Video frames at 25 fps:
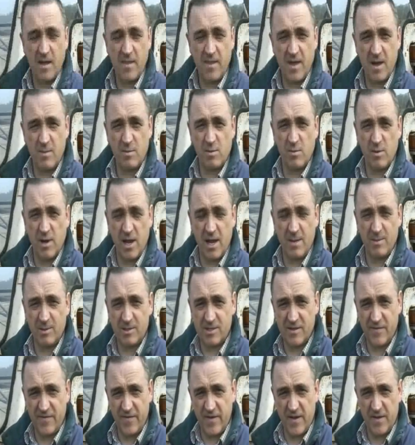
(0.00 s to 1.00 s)
And then we were able
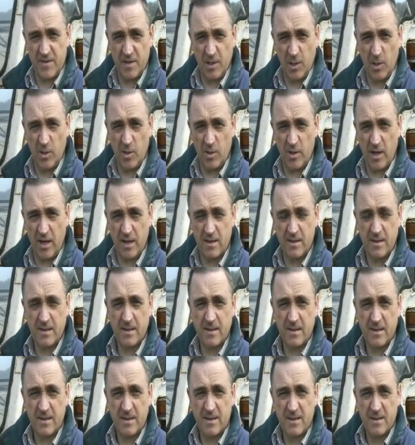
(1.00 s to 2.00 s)
to fit the loader,
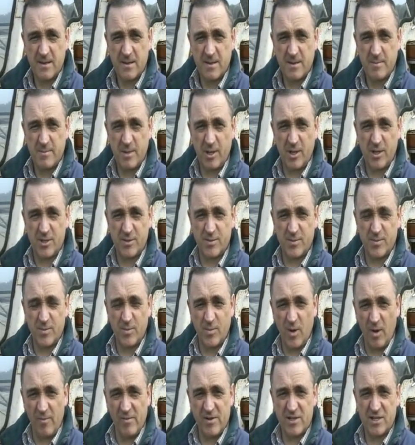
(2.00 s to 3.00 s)
because
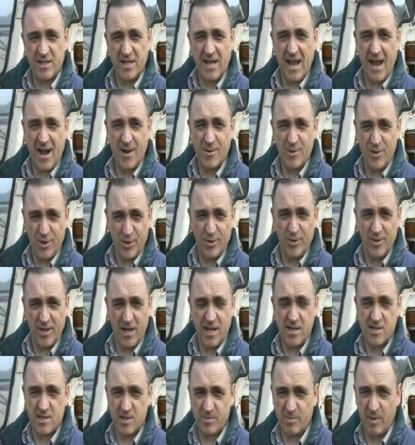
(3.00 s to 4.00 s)
we obviously now don't
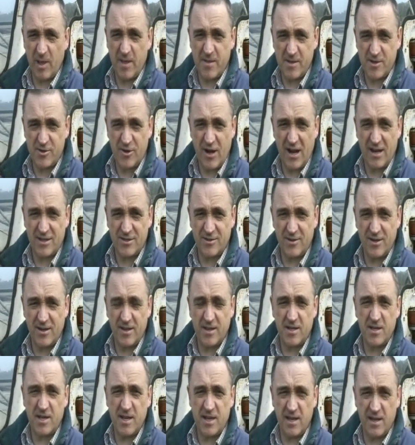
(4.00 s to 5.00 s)
need to split the tractor in
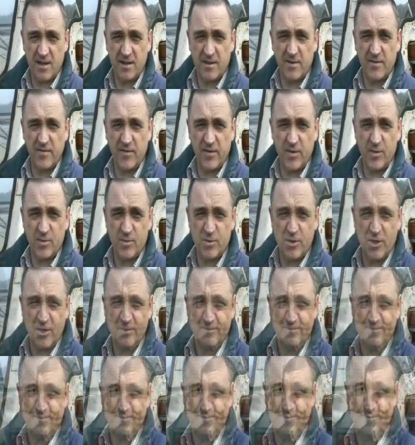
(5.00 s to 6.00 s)
the near future.
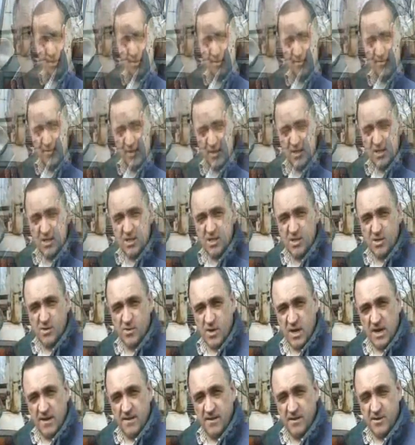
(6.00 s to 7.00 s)
Fitted to the
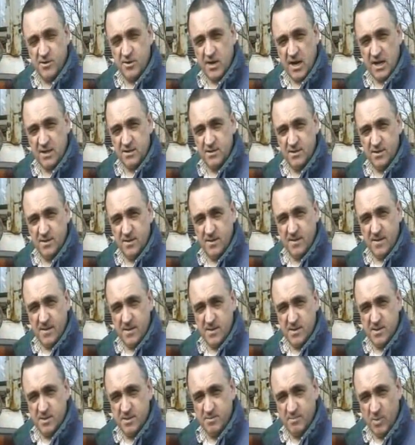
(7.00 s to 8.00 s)
rear of the tractor at
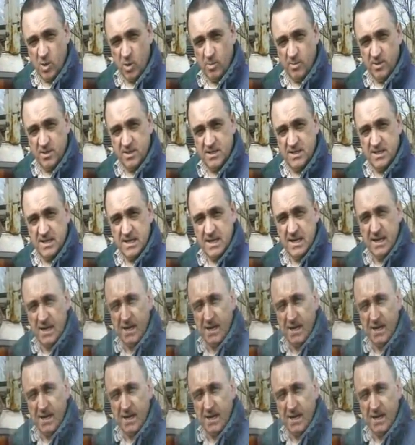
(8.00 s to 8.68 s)
this moment